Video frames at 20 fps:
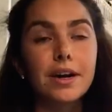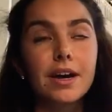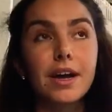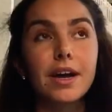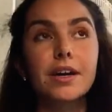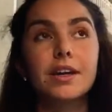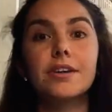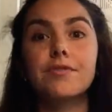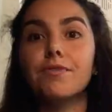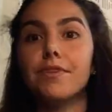
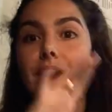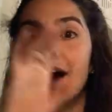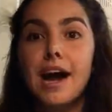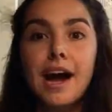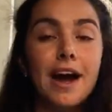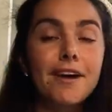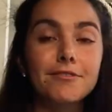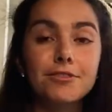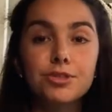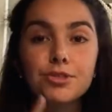And if I
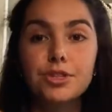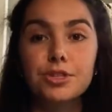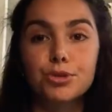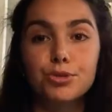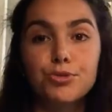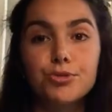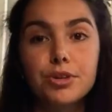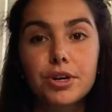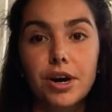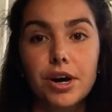have to
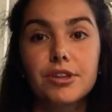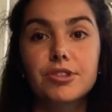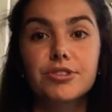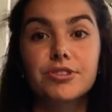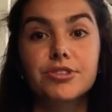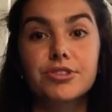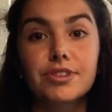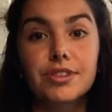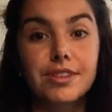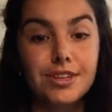include
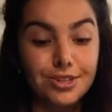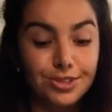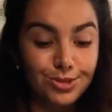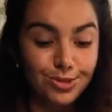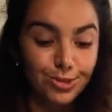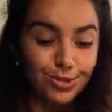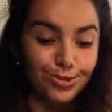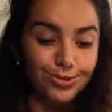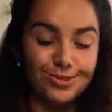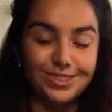colors in there
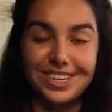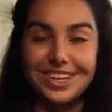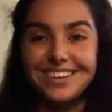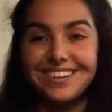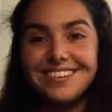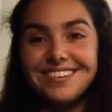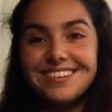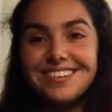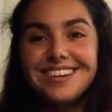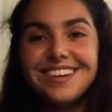too, like
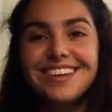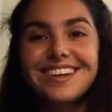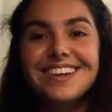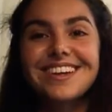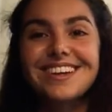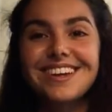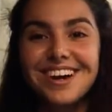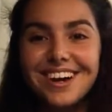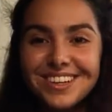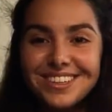
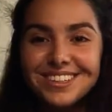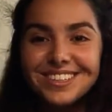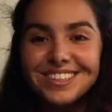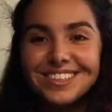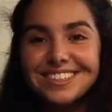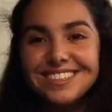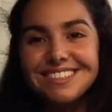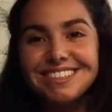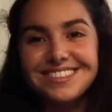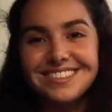
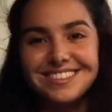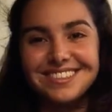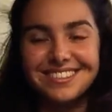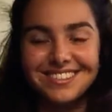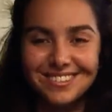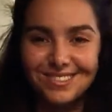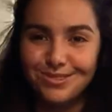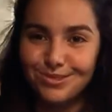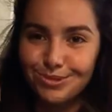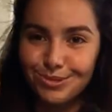colors
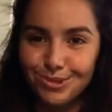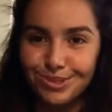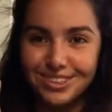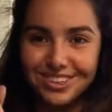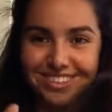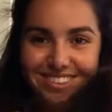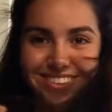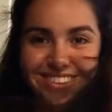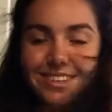rule.